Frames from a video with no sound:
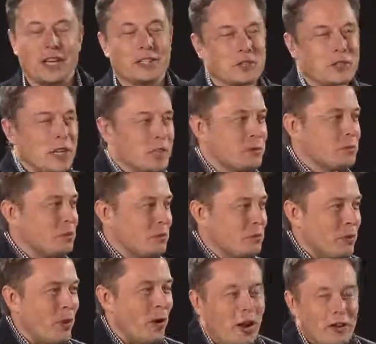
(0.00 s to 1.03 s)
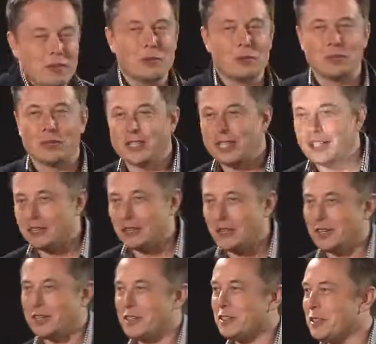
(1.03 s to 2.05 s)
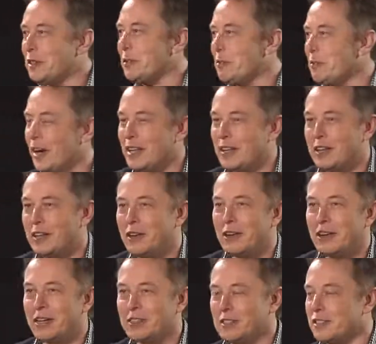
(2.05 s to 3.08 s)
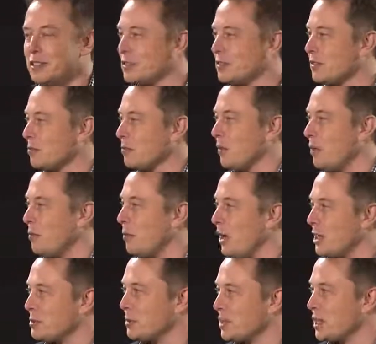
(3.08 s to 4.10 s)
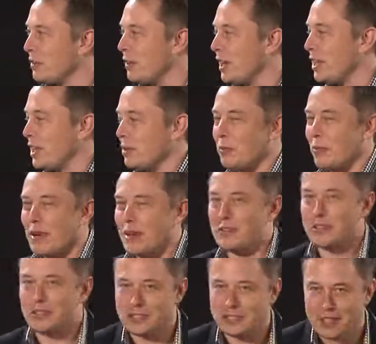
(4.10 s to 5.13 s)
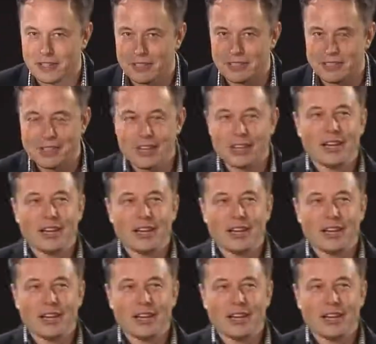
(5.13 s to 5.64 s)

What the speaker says: As you've probably learned by the internet, since it's impossible to keep anything private these days,